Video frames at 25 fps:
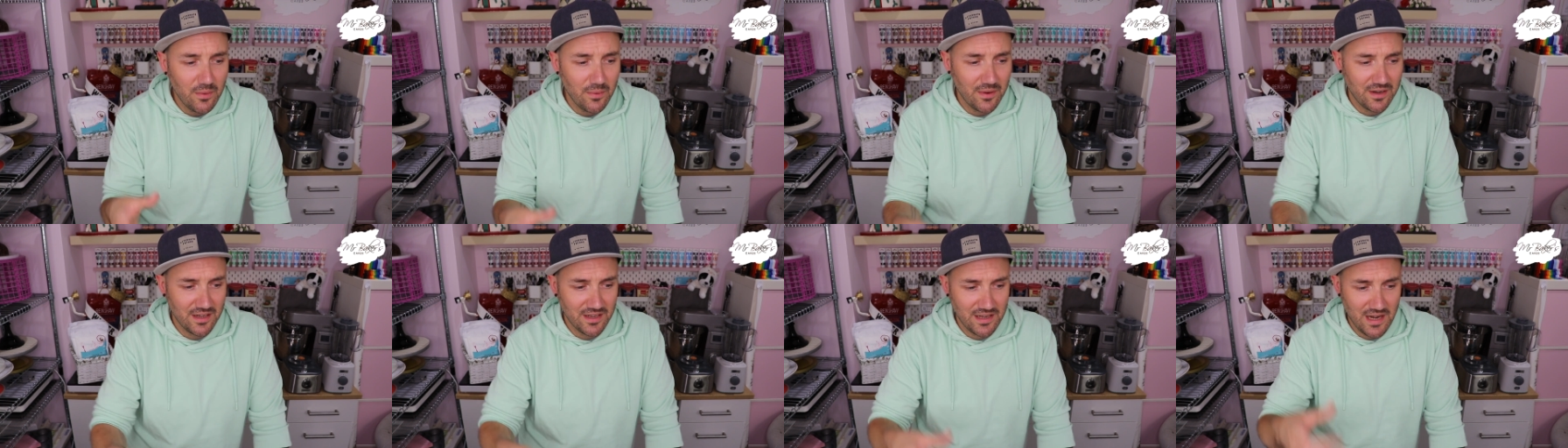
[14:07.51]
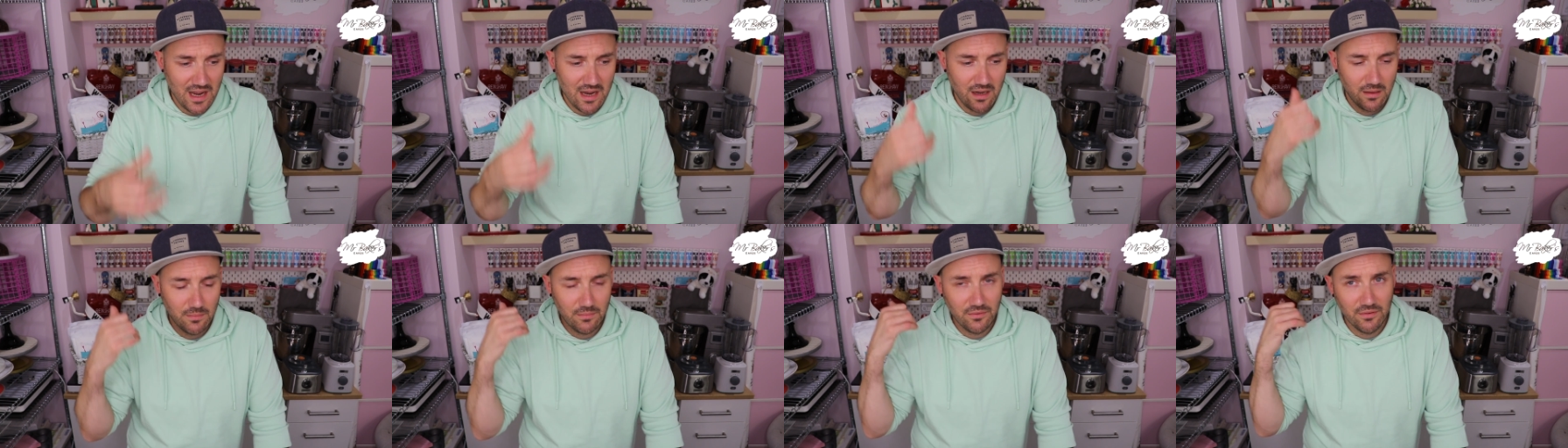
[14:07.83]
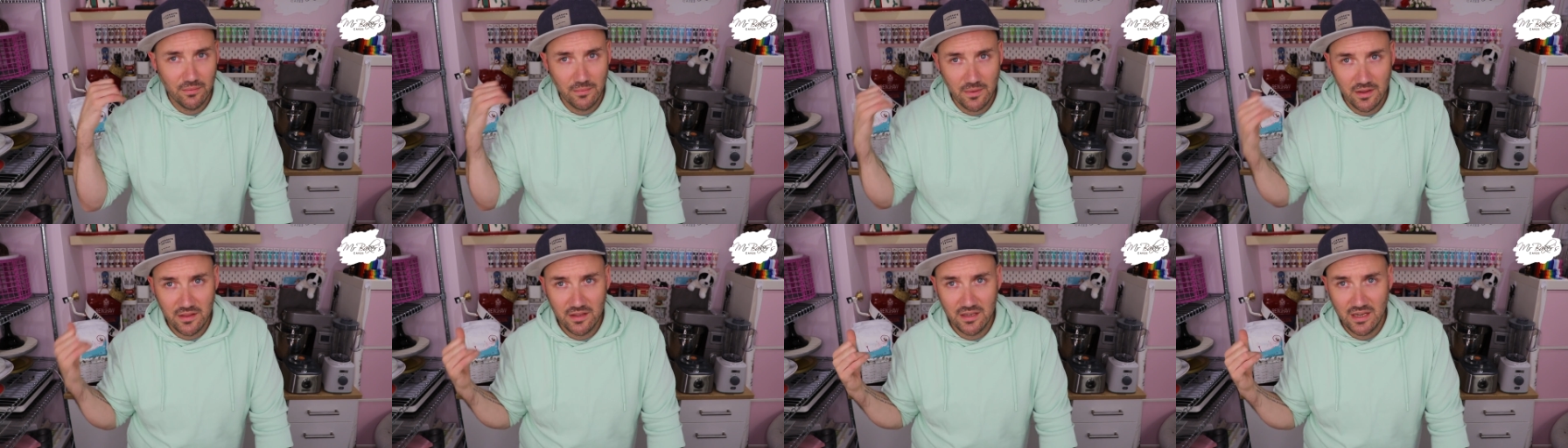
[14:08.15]
went and helped
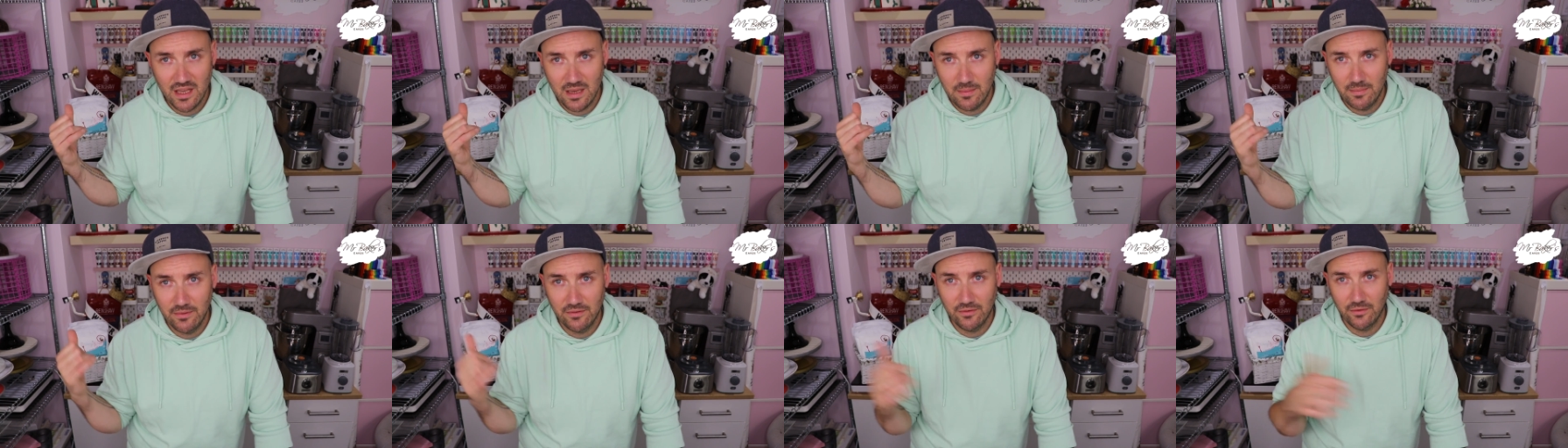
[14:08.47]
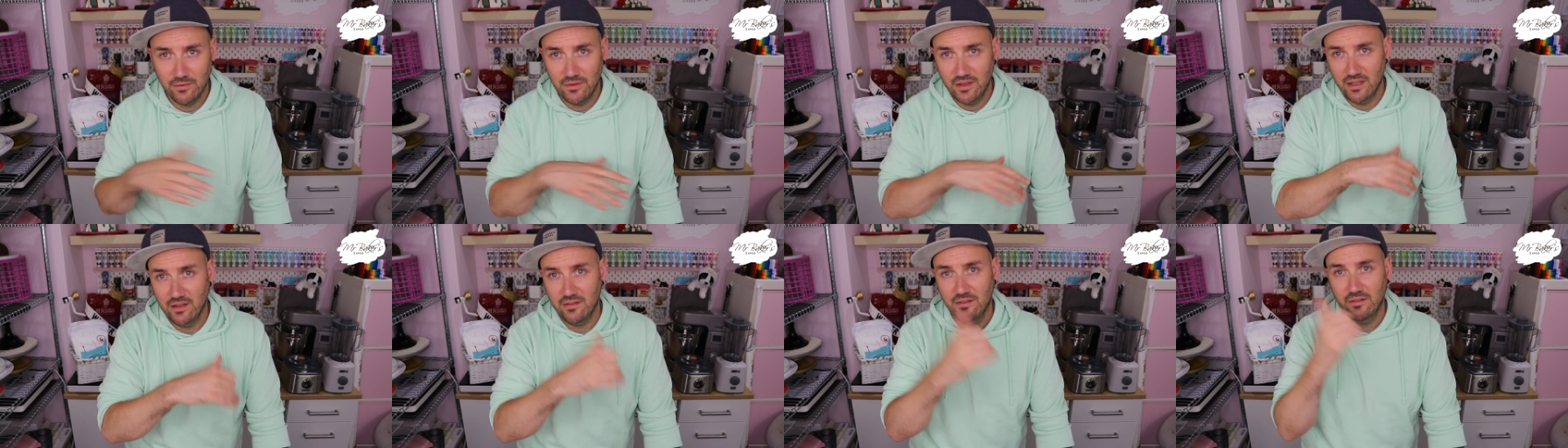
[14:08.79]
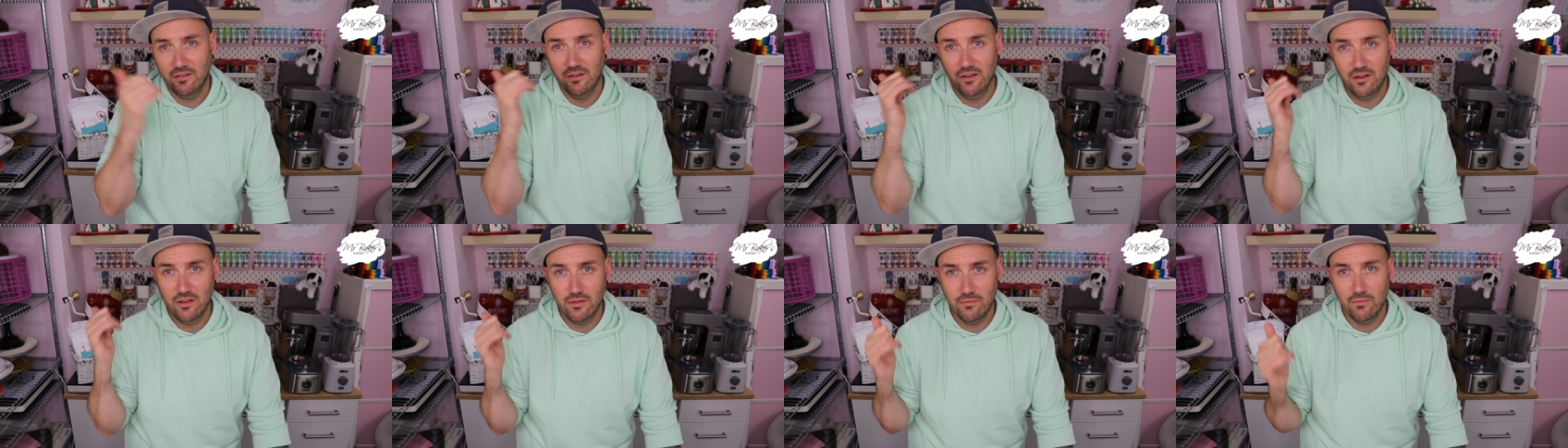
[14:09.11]
some other neighbours on the other
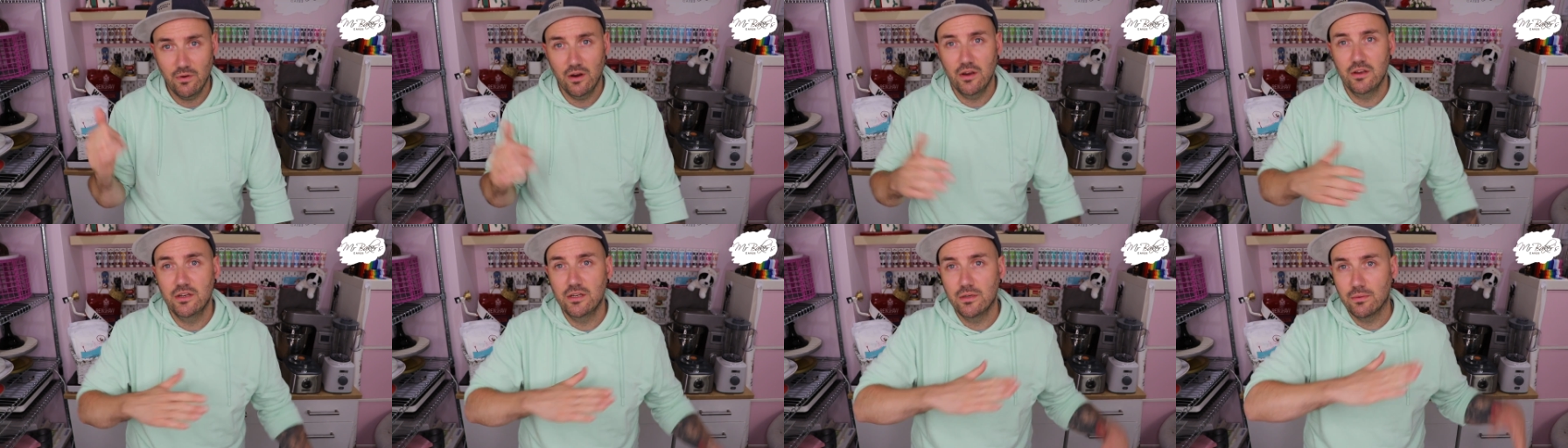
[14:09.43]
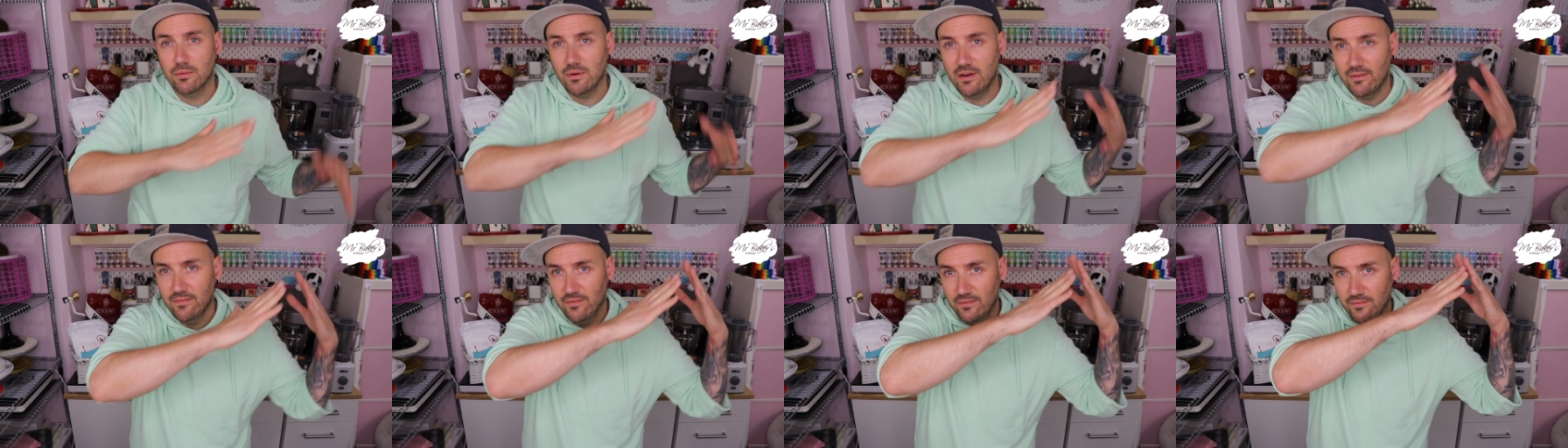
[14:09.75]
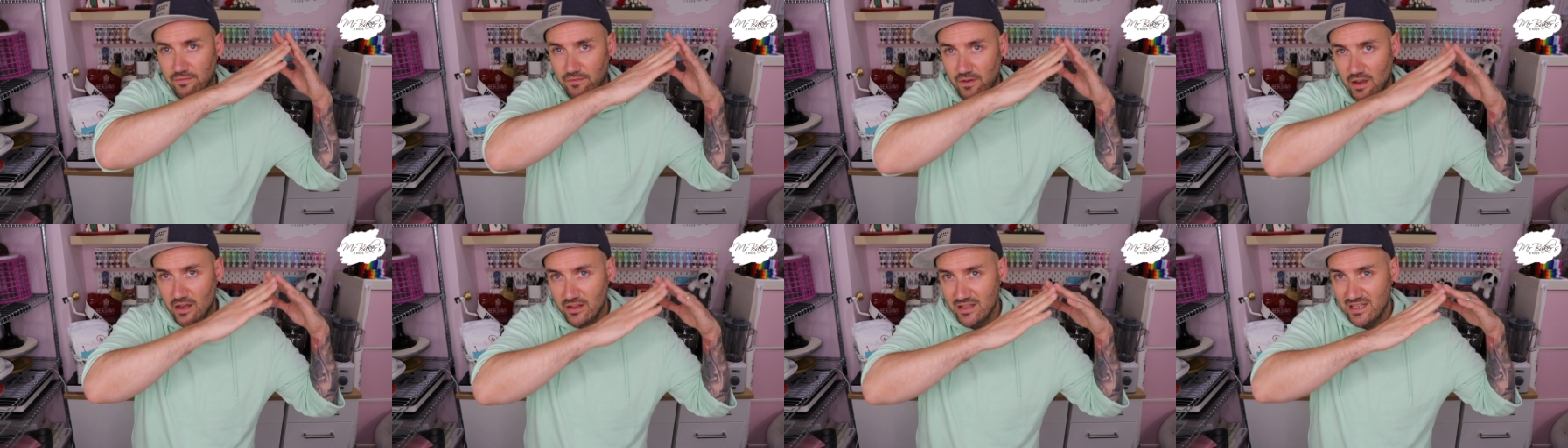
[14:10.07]
side of the road who were even
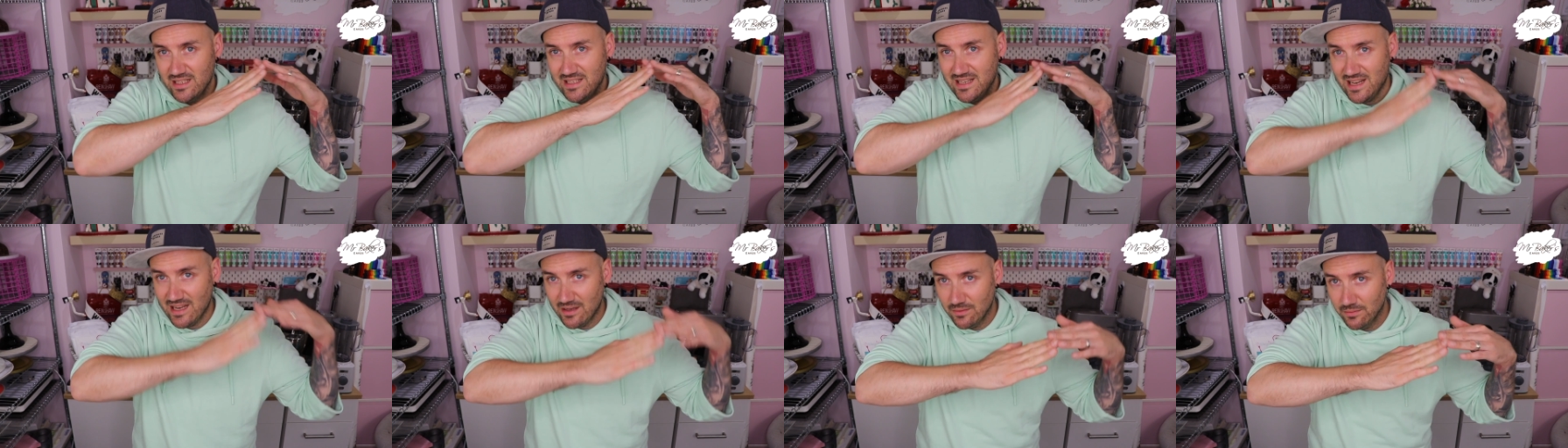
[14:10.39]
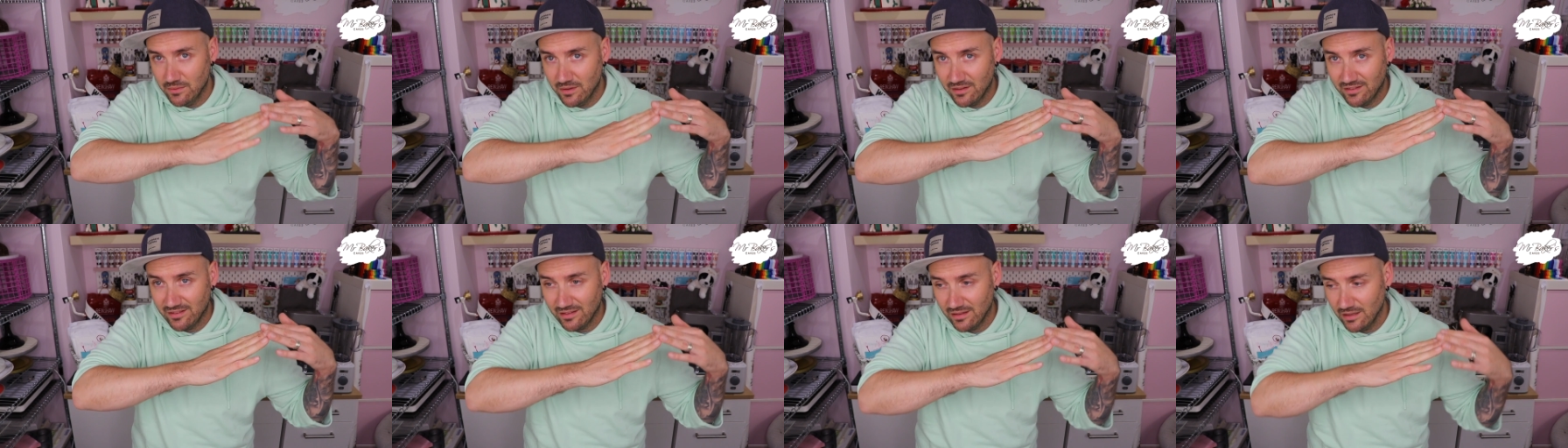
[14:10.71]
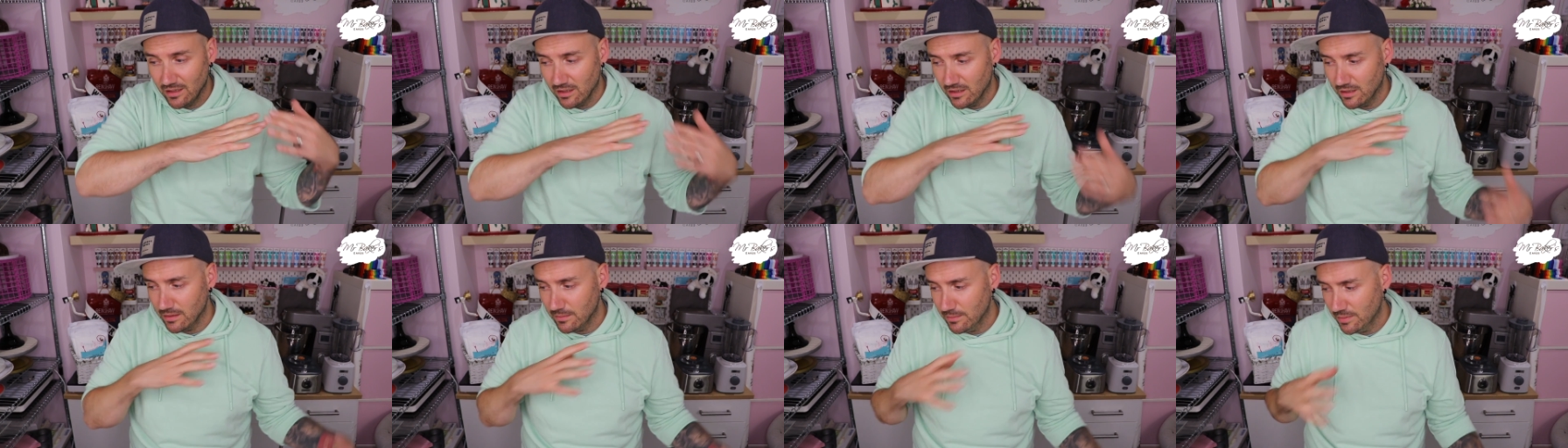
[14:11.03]
further down the
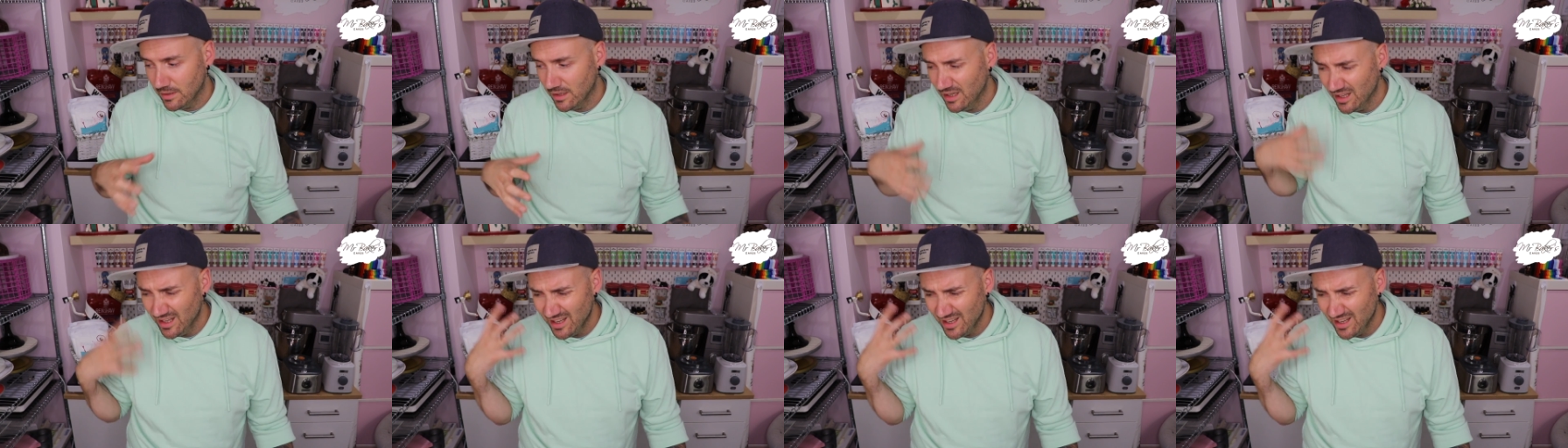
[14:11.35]
slope.